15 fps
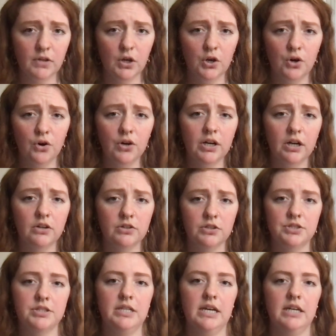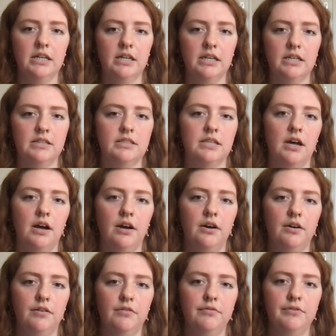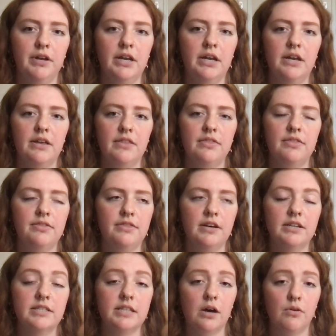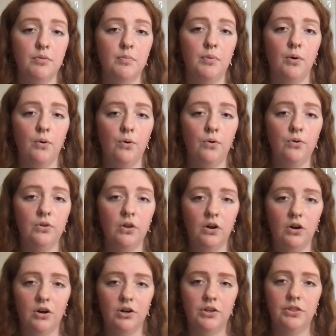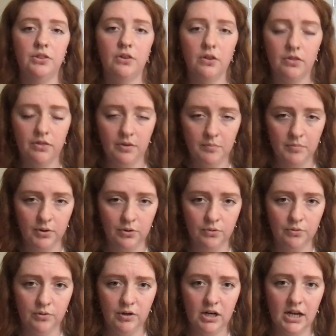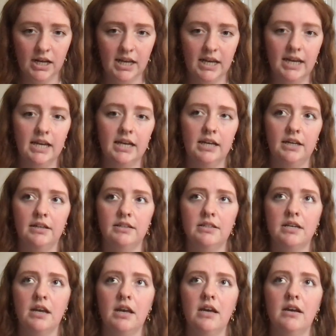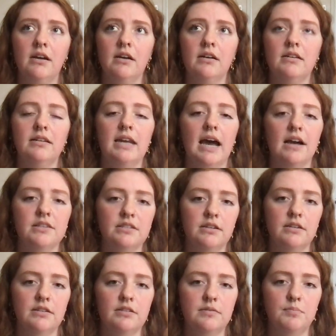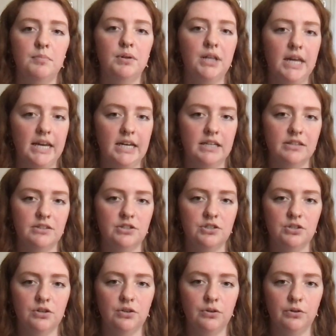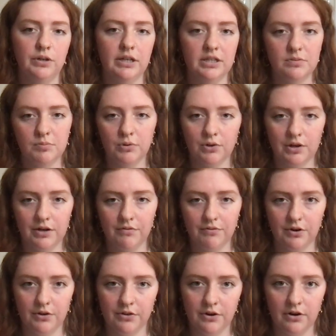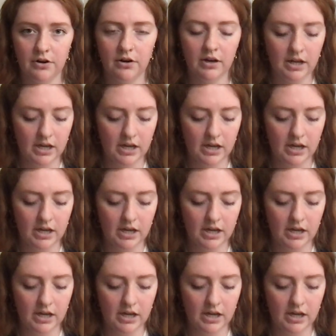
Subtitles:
current understandings of the South Pole on the Moon and NASA's plans to explore it further.